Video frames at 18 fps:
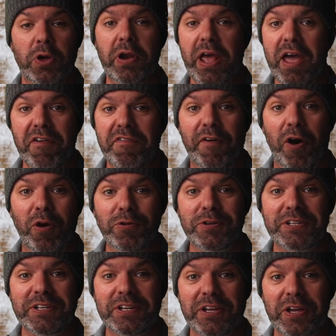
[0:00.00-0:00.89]
not our
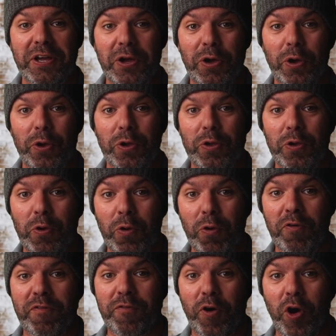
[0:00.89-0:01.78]
fault.
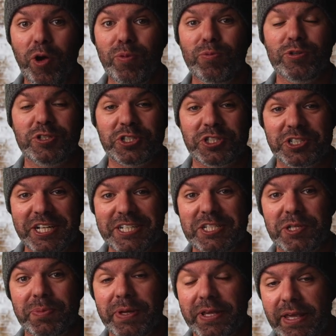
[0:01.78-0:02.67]
Your phone was
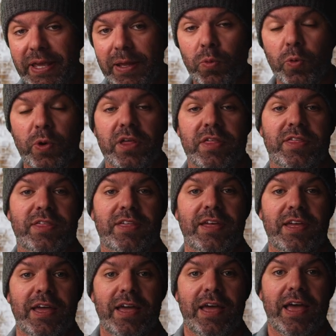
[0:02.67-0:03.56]
shit to begin with.
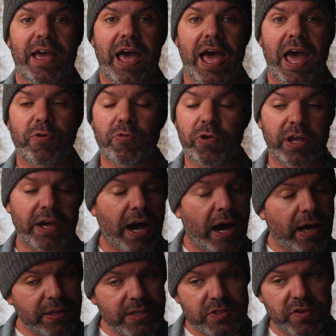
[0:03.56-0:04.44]
And
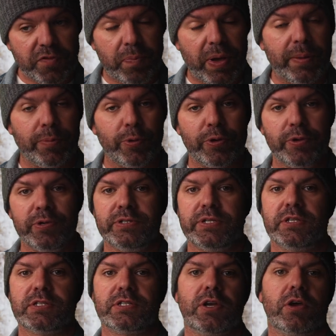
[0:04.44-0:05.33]
regardless of people
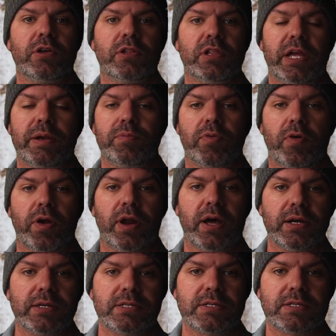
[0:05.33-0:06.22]
using SoClean
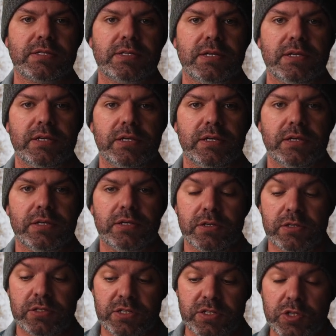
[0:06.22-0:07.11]
products,
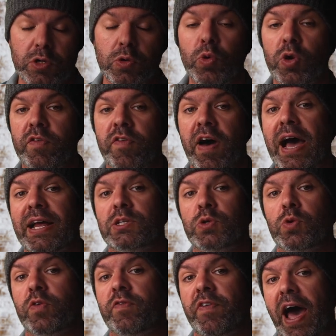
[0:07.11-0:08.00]
you still would have had
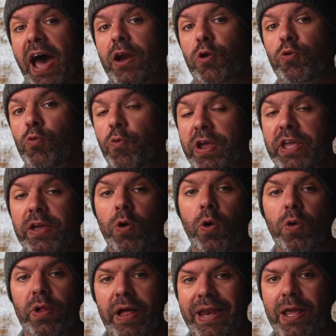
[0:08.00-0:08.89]
to have had a
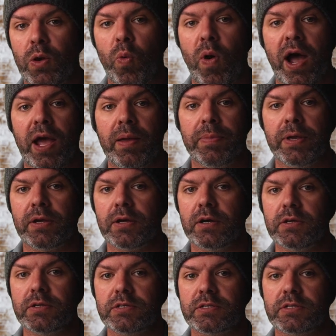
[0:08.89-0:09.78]
recall anyway
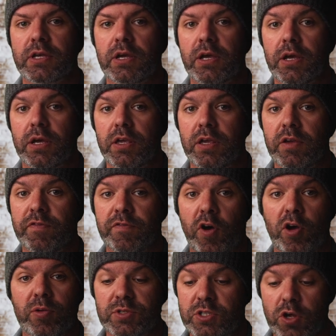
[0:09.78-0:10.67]
because your
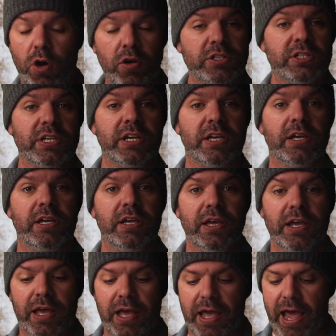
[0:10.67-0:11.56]
foam's toxic
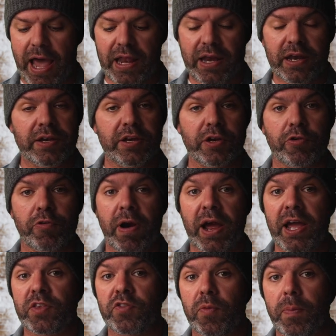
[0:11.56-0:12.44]
and it
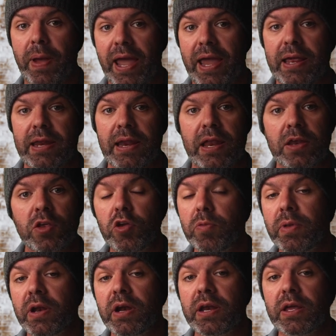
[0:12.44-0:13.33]
degrades from heat and
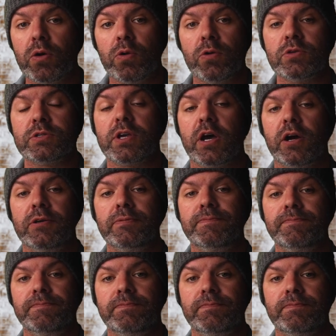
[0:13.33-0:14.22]
humidity also.